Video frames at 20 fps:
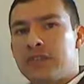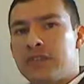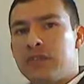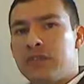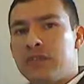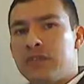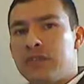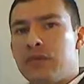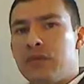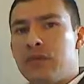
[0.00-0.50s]

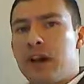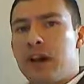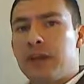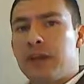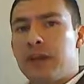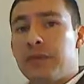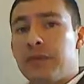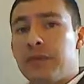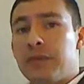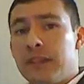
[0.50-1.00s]

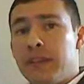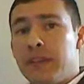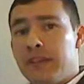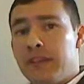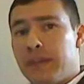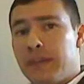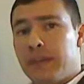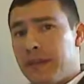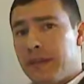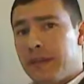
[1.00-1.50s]
to
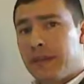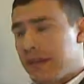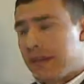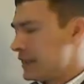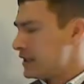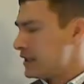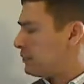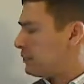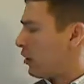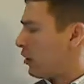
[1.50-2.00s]

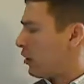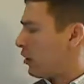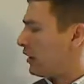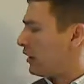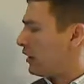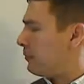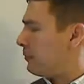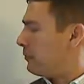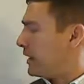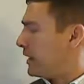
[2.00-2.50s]
this part
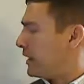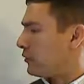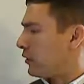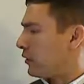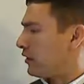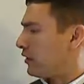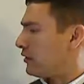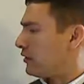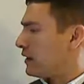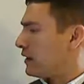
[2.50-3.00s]
of
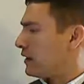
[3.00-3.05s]
menswear.